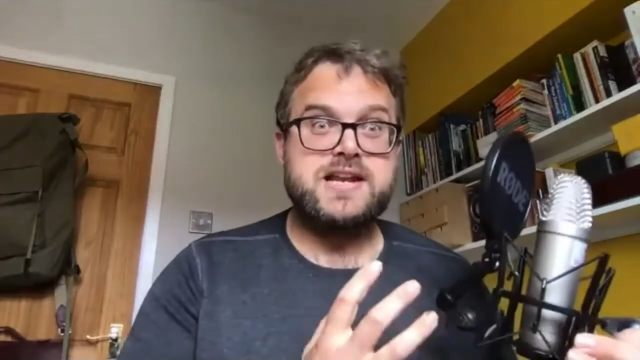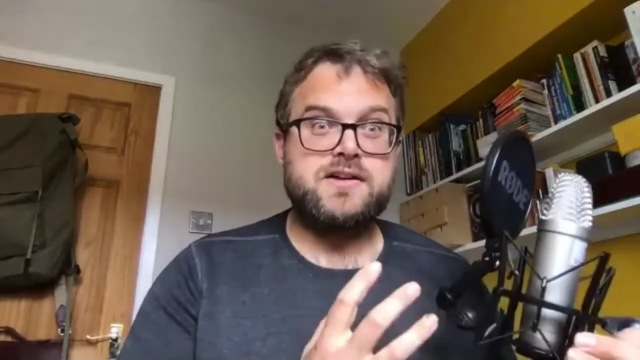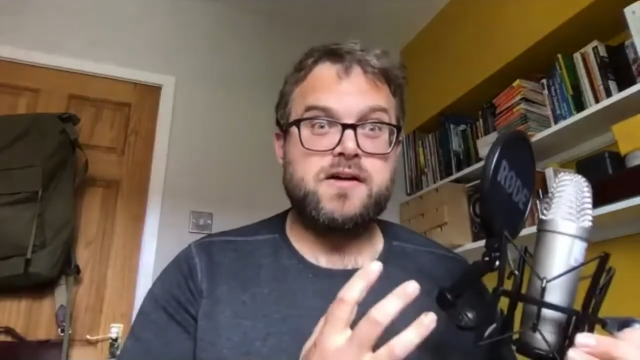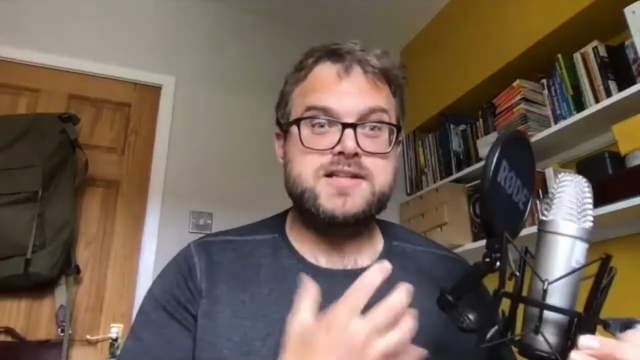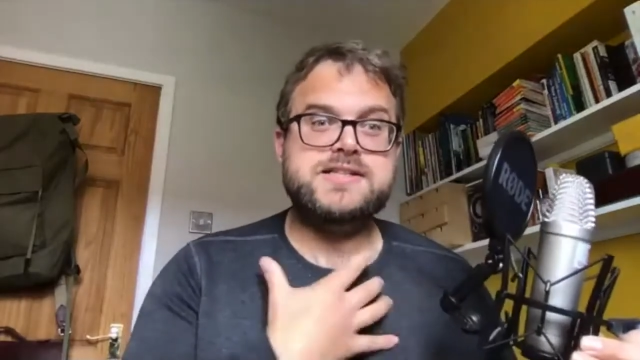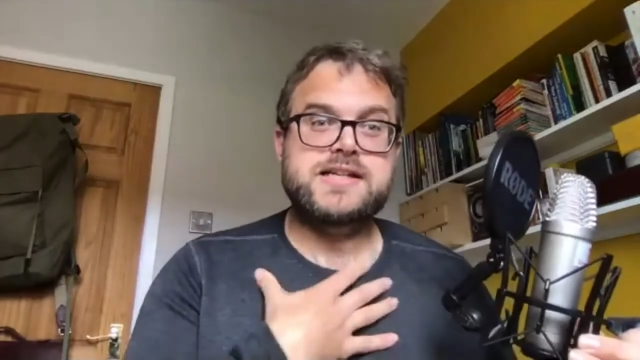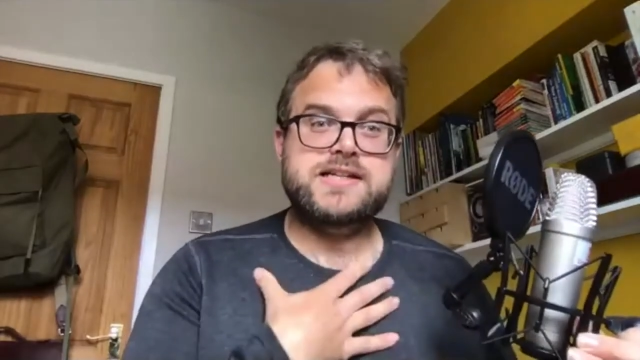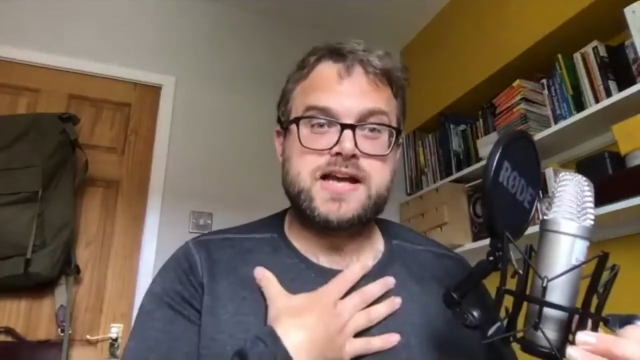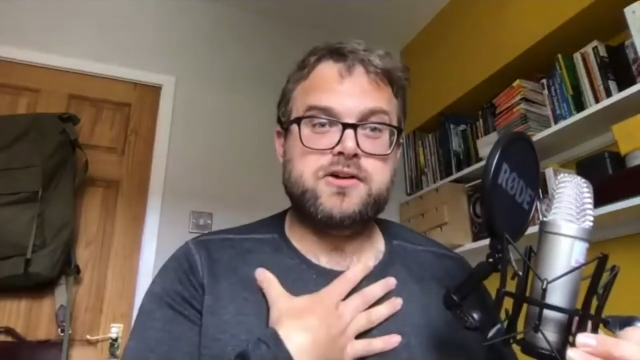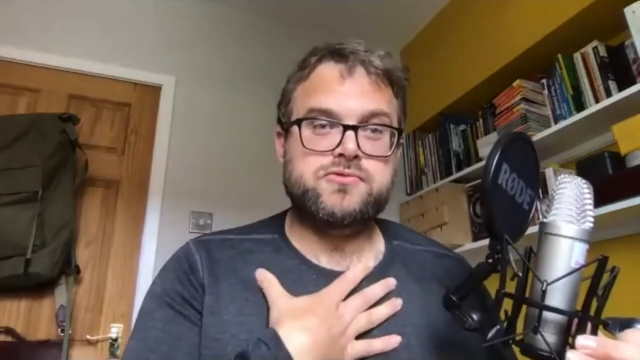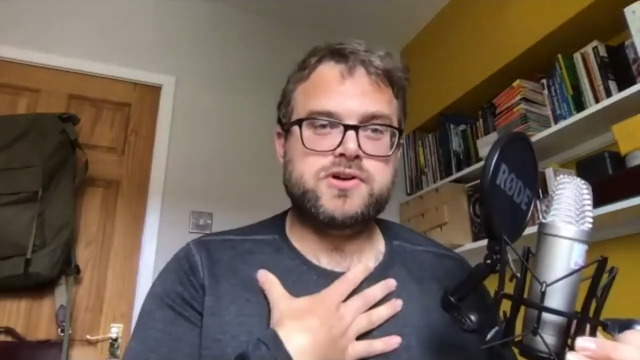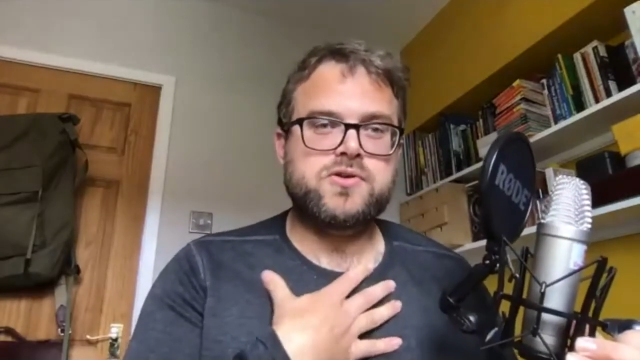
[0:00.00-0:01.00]
nice
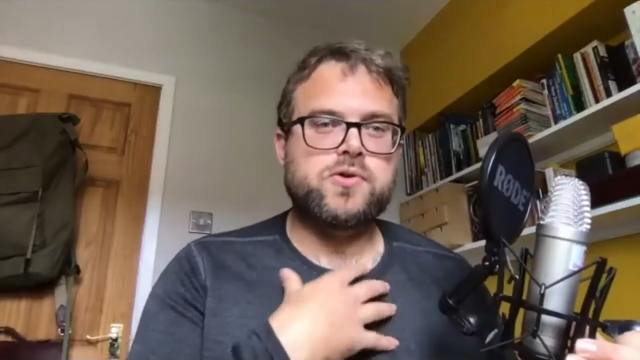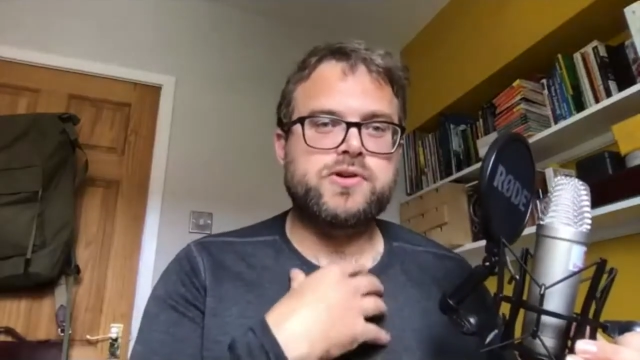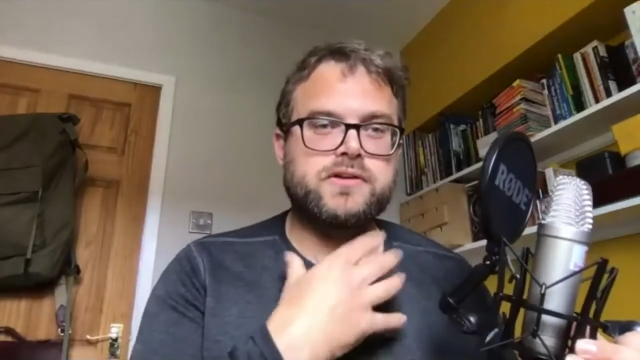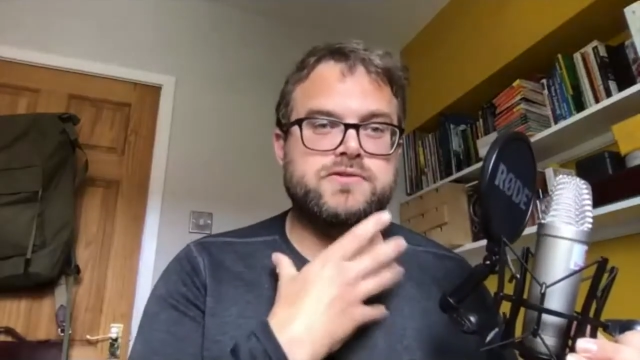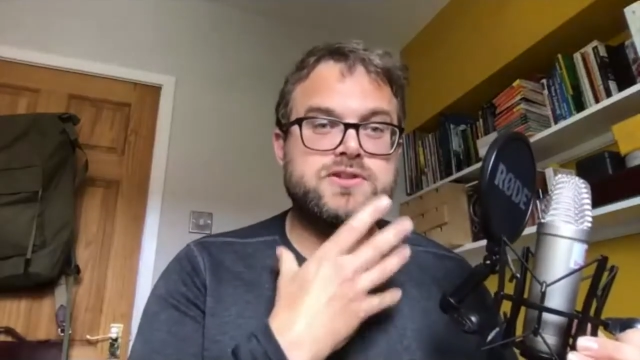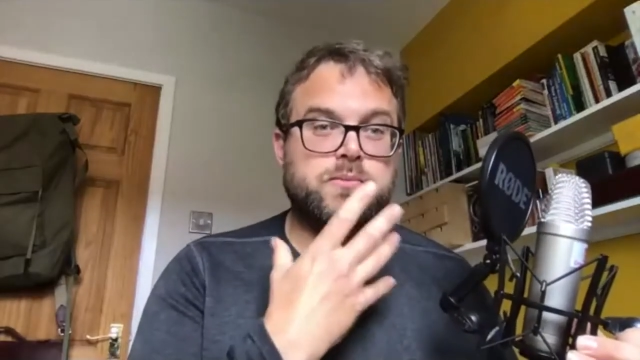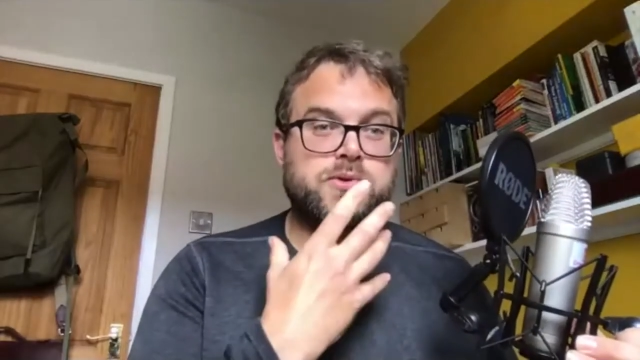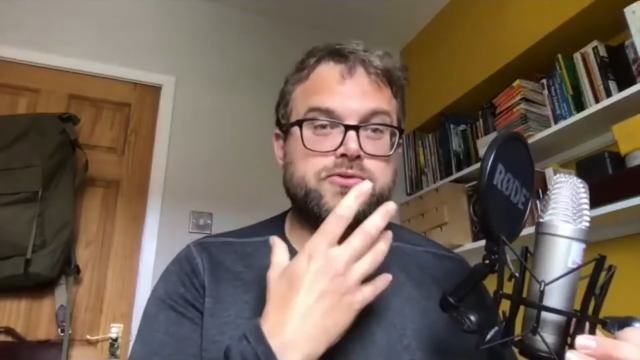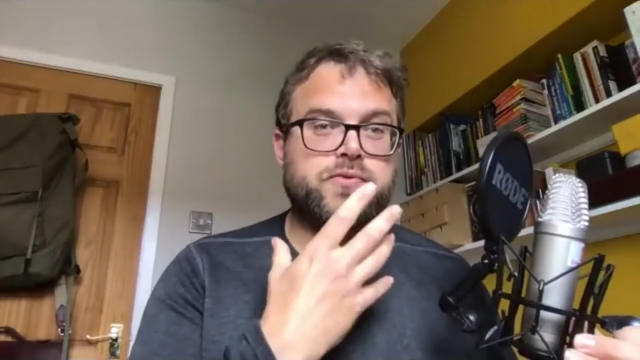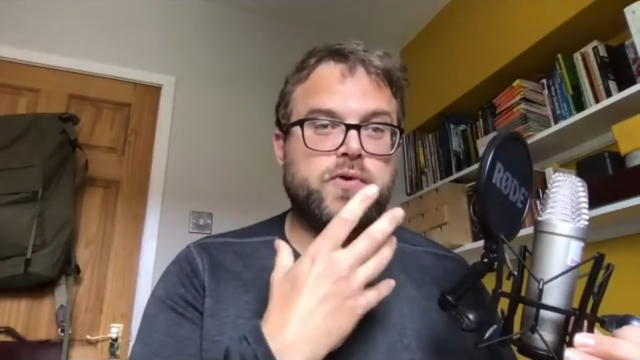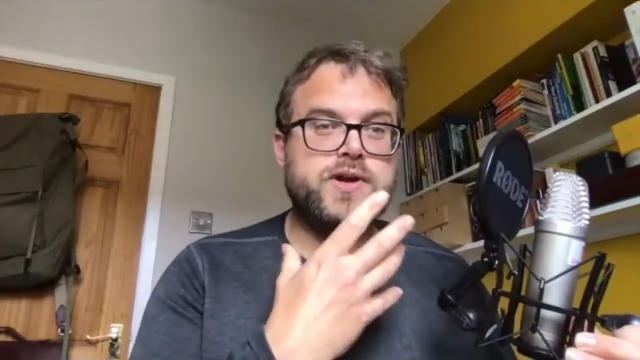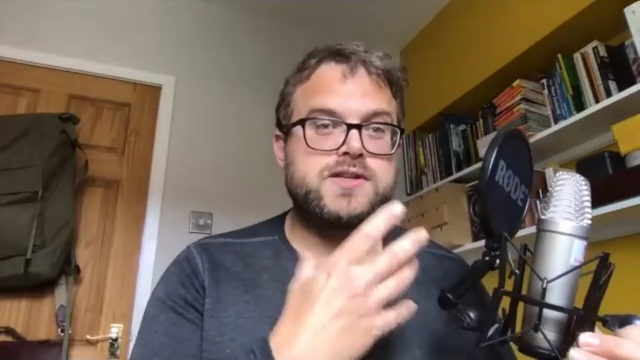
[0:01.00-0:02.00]
detailed recording of someone's
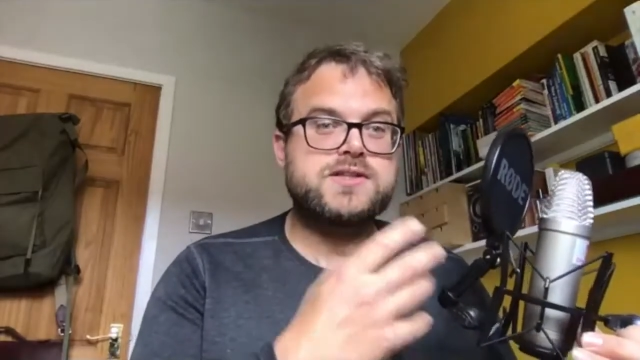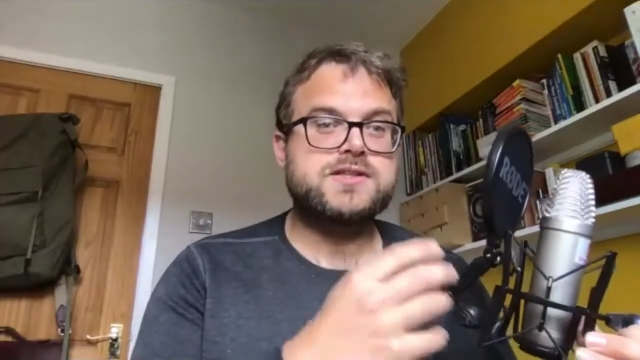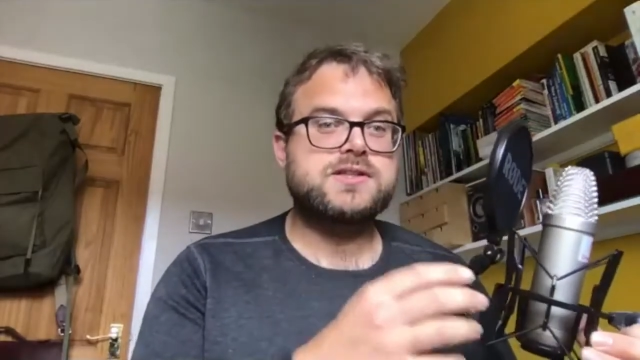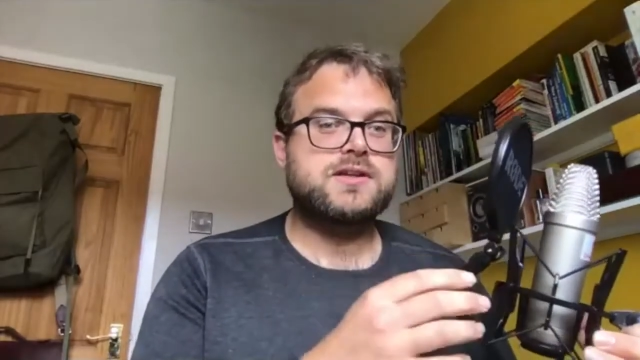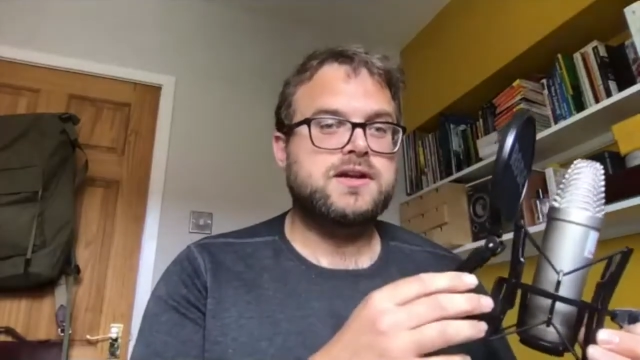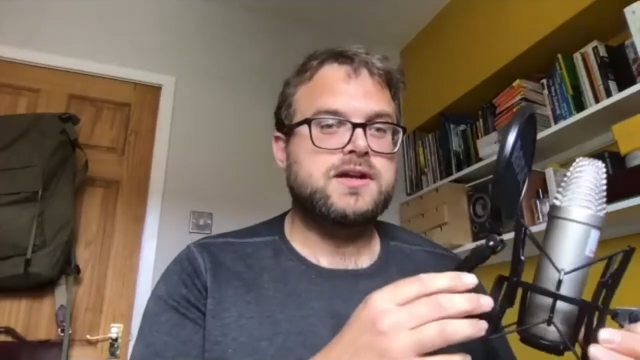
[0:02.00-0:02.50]
voice.